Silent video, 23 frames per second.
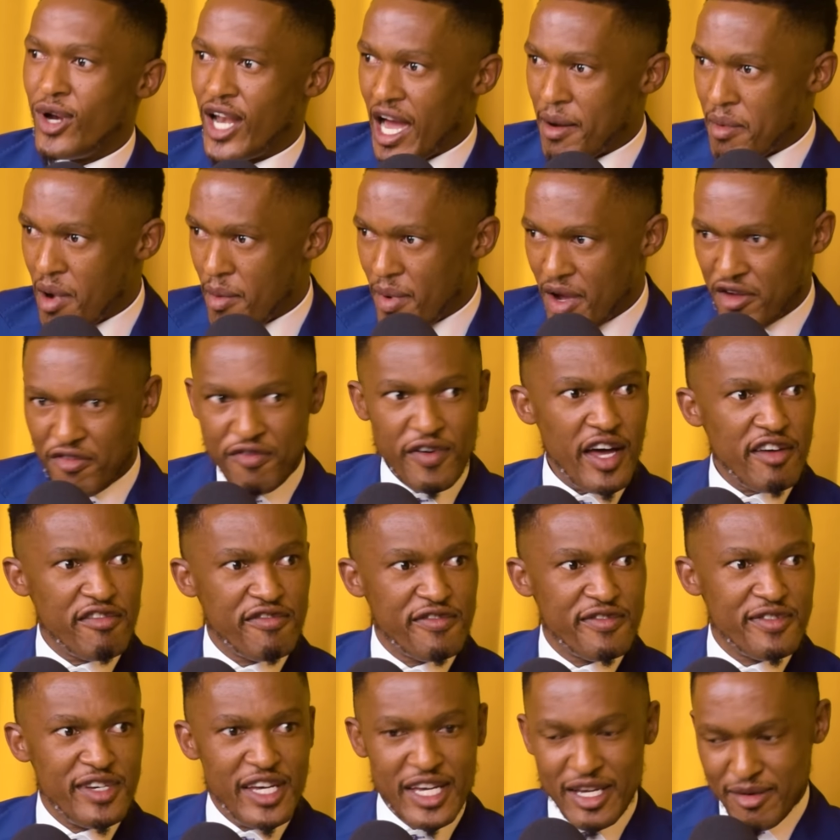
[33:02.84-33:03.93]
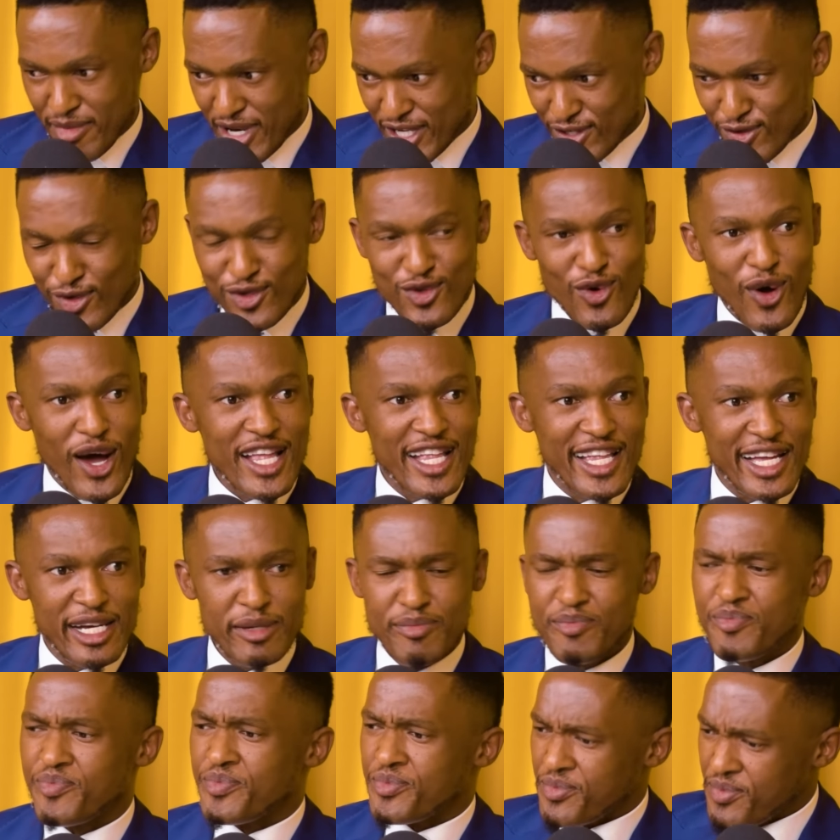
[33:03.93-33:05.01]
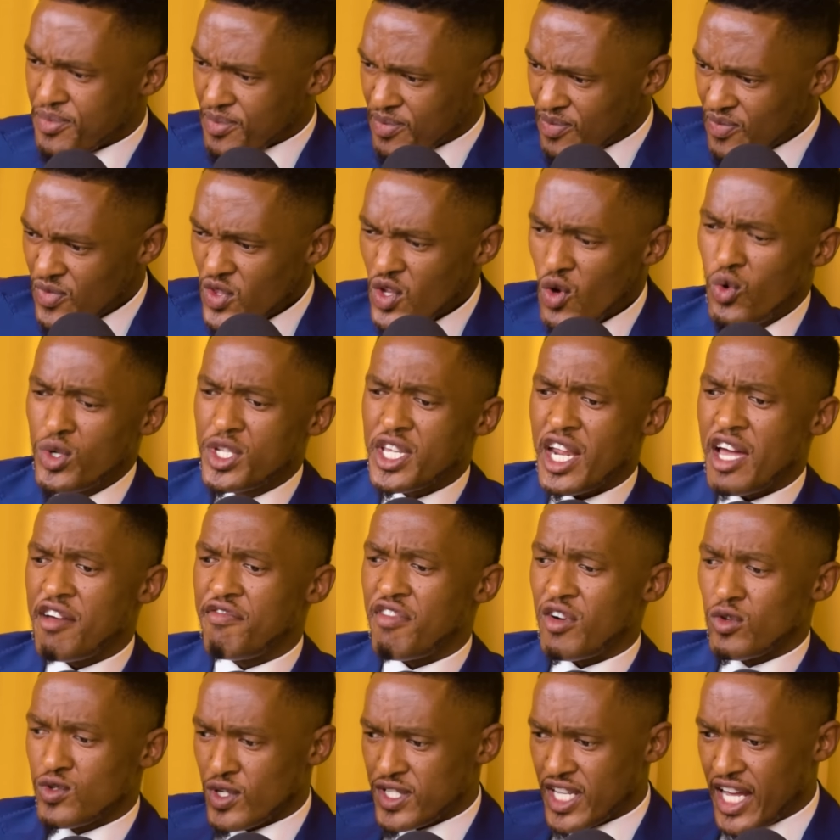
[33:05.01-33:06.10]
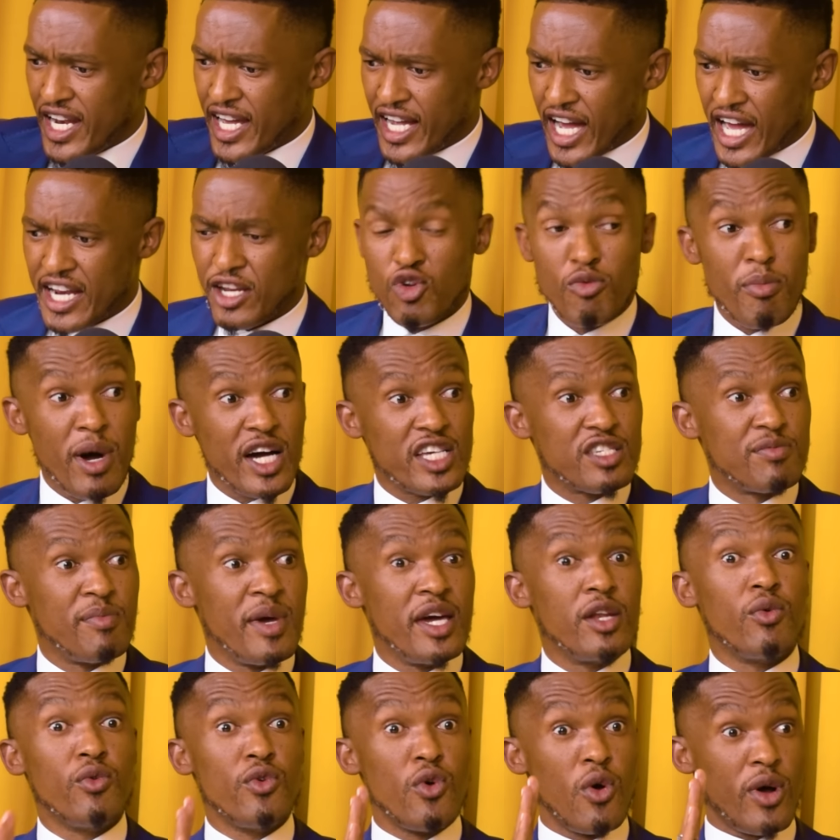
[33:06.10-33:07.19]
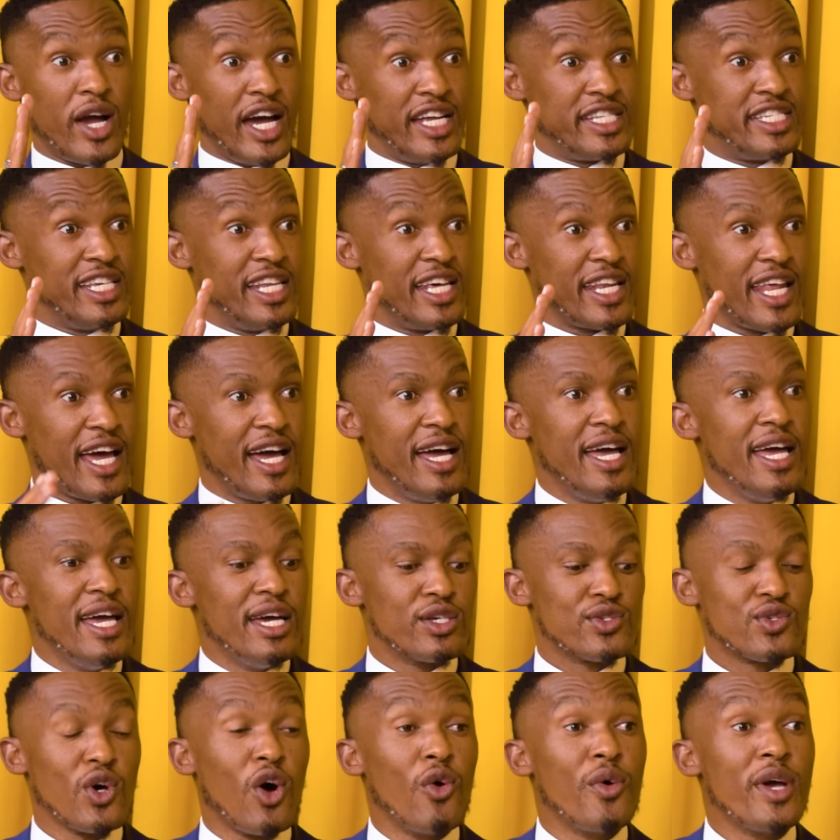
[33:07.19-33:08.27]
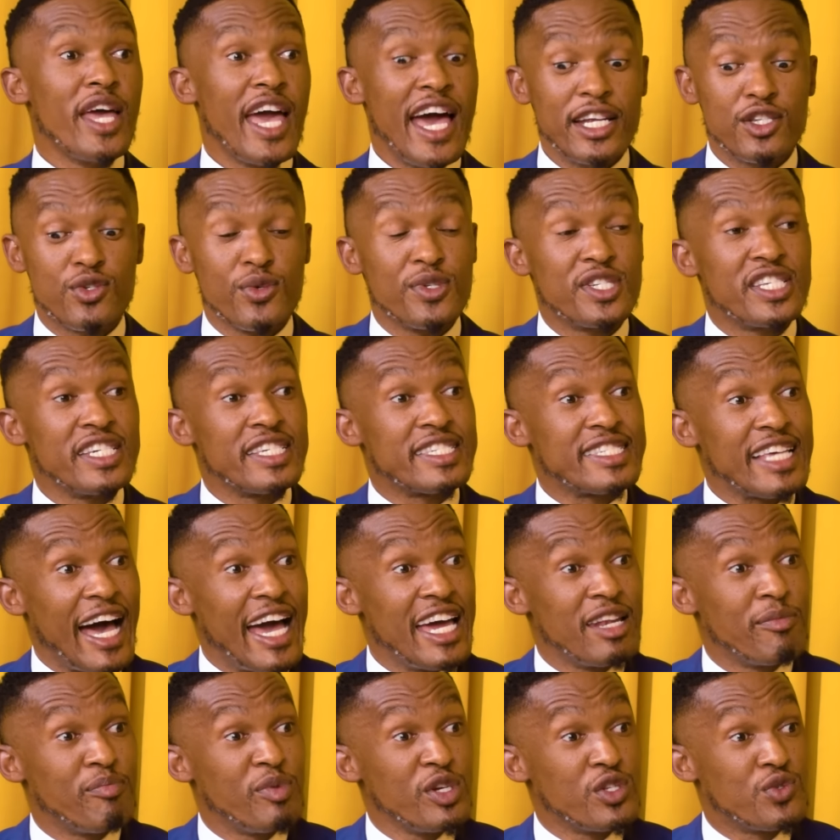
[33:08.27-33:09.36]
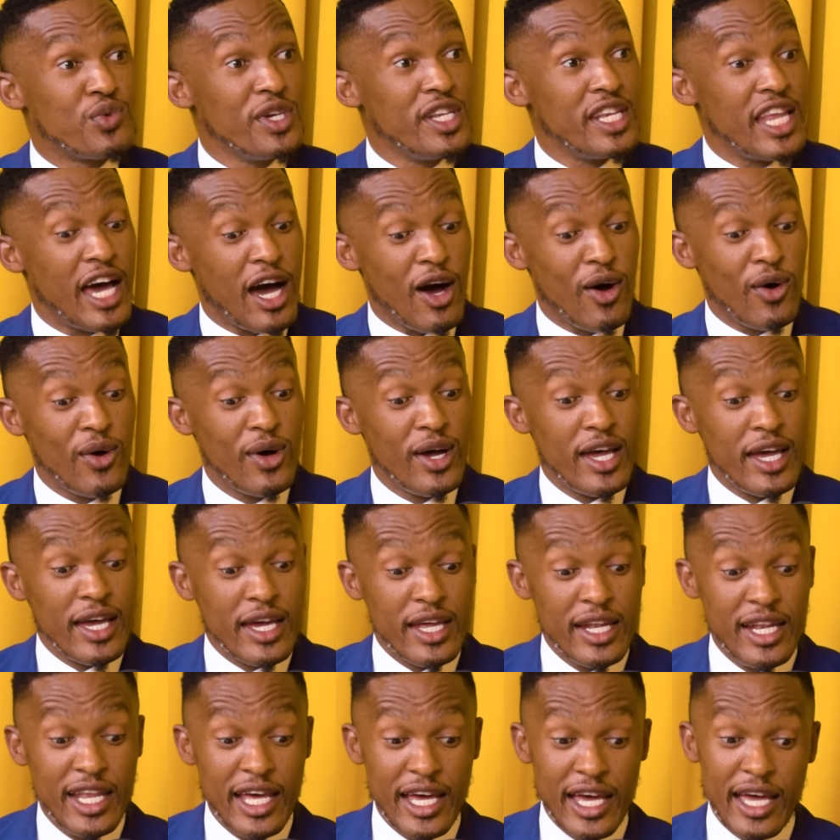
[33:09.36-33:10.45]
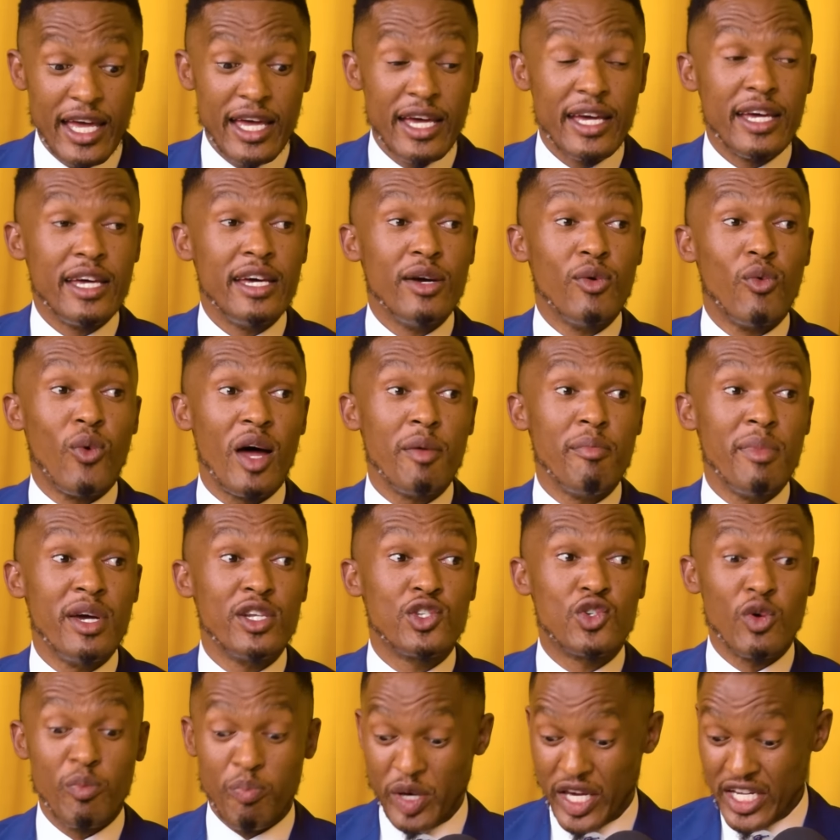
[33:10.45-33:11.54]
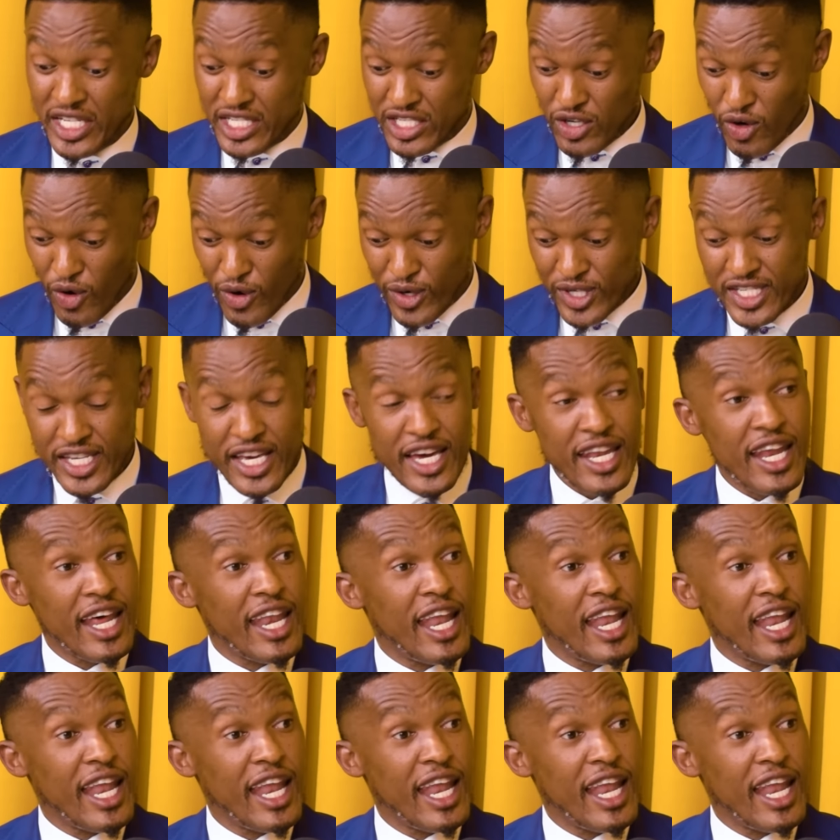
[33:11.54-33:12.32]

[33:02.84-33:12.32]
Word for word: laba by 5. Bazo to adla driver also salekari no maxman we okatile. So we had to decide between now le one man to beat or singena